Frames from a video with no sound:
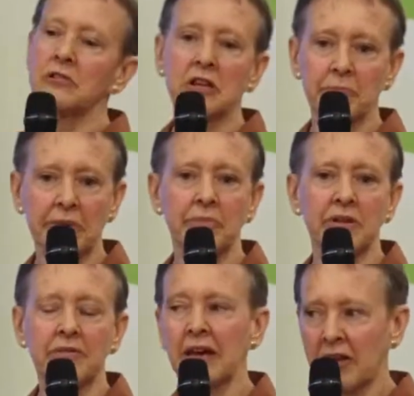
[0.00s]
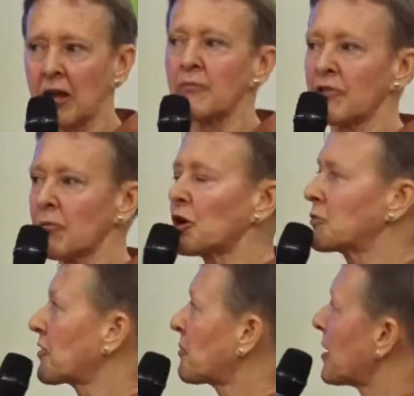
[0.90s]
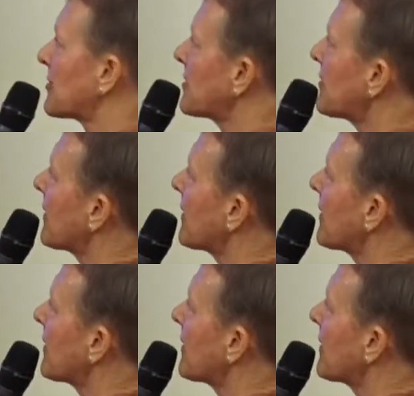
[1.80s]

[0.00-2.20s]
commitment that came from one respondent.